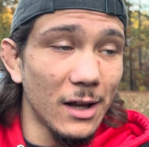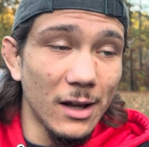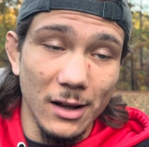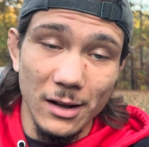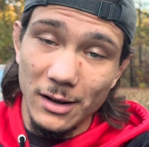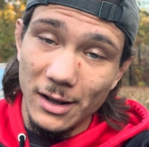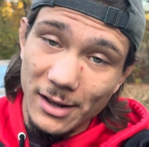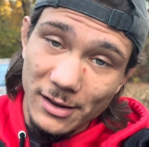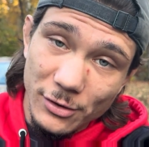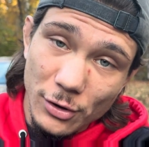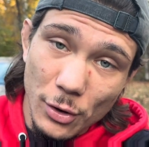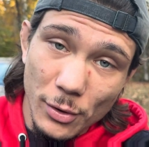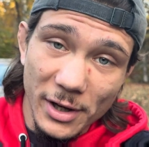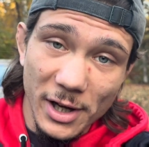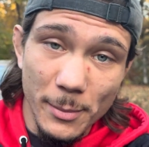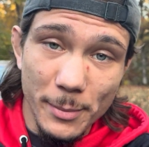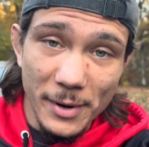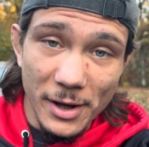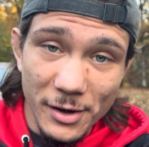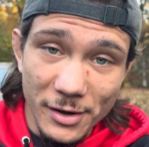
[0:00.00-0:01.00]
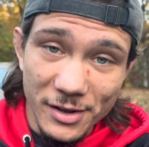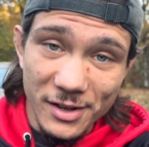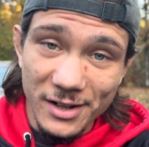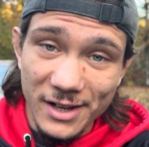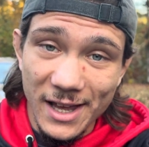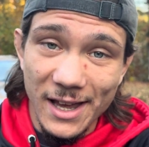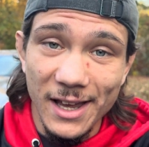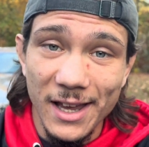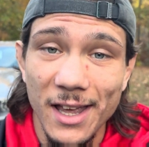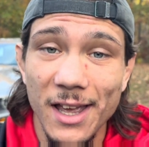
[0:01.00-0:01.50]
Let's go get better
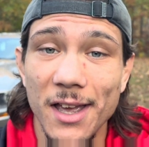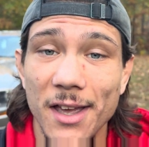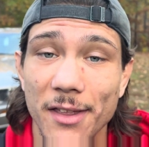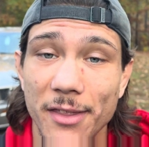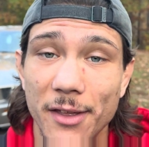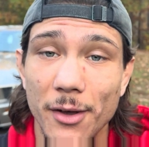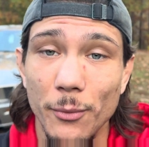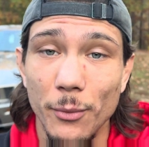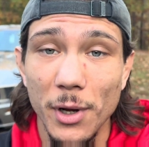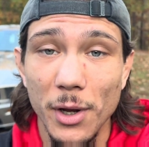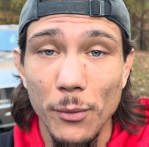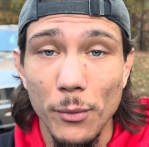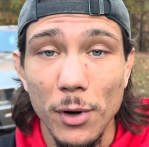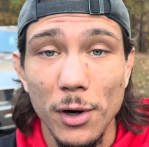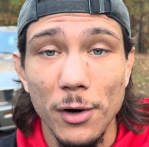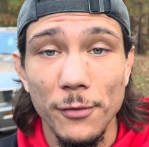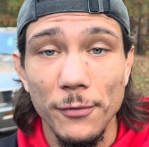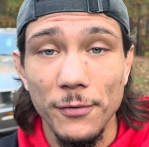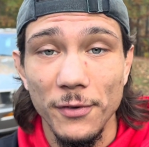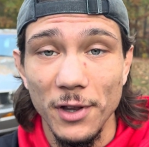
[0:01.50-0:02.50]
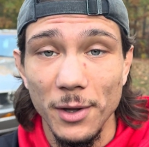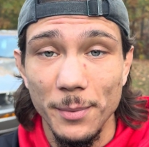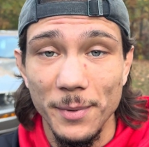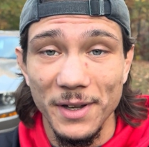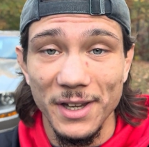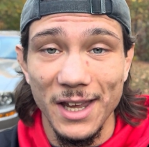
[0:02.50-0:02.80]
today than we were flipping